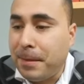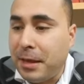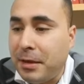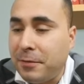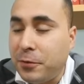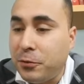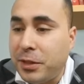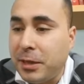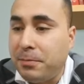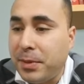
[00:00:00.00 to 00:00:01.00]
if you
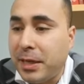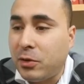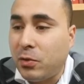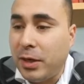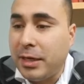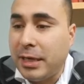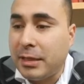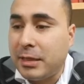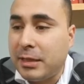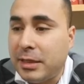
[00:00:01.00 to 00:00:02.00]
think Bitcoin
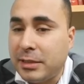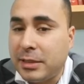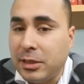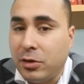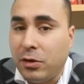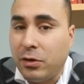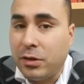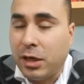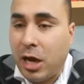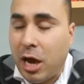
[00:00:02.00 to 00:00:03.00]
and these little
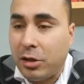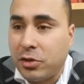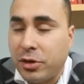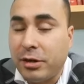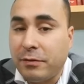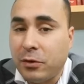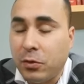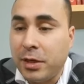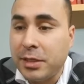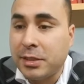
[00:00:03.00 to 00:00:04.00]
alternative
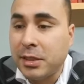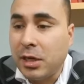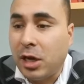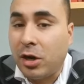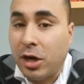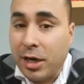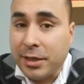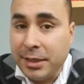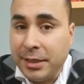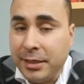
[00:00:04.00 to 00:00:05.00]
coins are
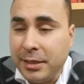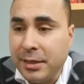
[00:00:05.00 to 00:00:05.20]
ugly,